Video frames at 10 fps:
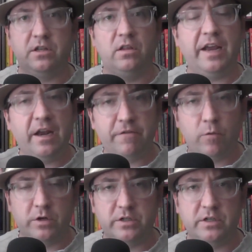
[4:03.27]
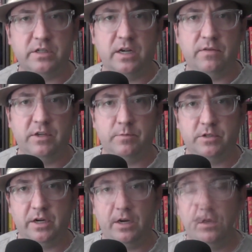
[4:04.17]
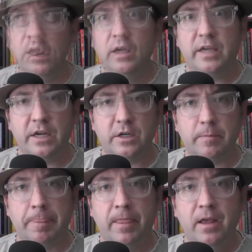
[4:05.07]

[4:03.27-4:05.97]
the land forces of this particular kingdom.